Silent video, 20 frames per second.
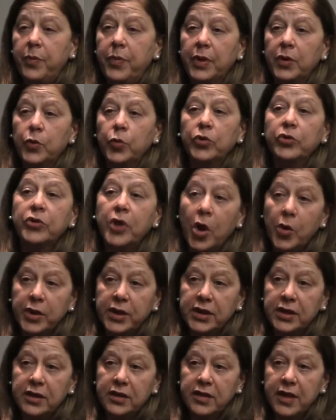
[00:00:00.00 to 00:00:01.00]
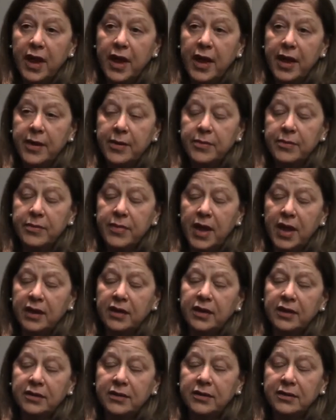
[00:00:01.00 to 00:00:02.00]
but we're going to them,
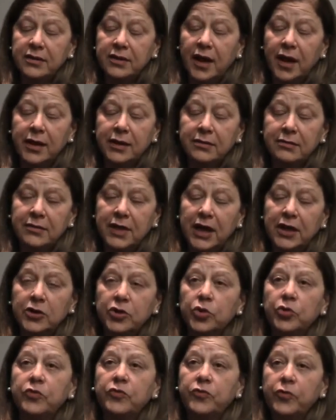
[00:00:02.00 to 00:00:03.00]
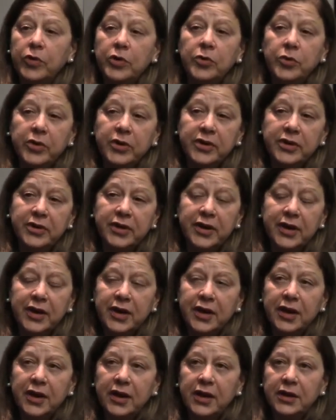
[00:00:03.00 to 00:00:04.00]
and I look forward
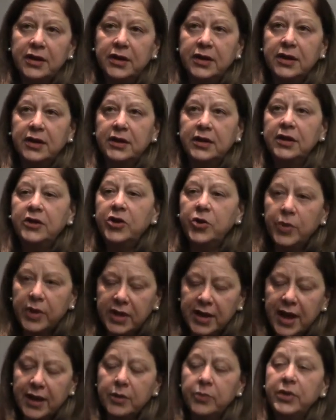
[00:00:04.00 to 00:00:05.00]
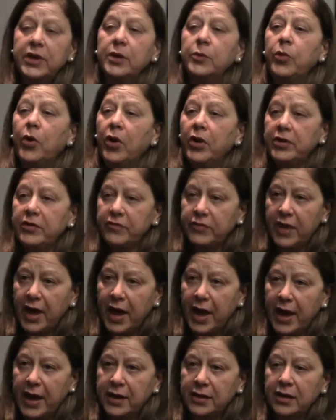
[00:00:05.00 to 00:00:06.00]
to continuing that and being part of
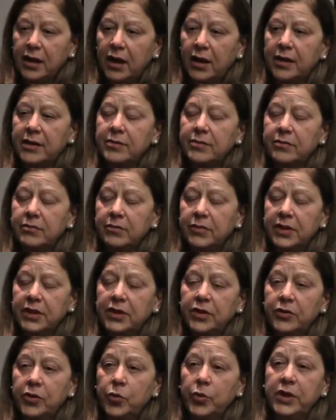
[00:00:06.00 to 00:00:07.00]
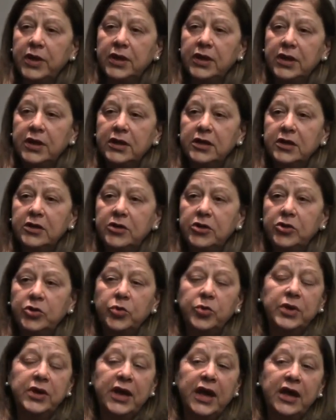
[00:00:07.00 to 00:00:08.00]
that, so that we can continue
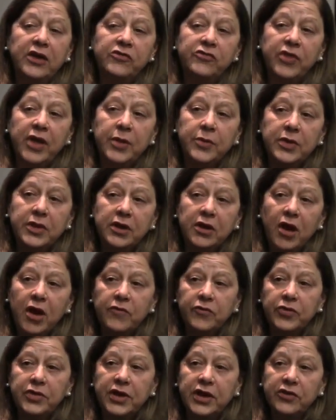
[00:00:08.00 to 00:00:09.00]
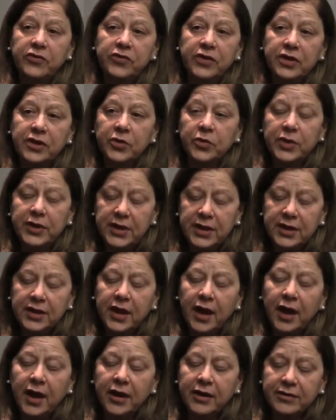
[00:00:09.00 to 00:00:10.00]
to engage them in the conversations that we need
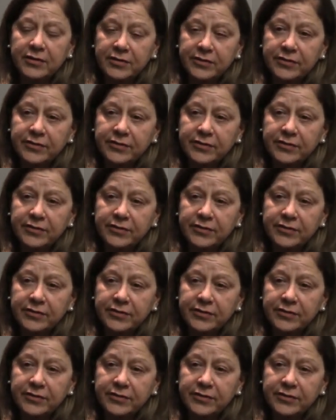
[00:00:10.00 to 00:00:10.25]
to have.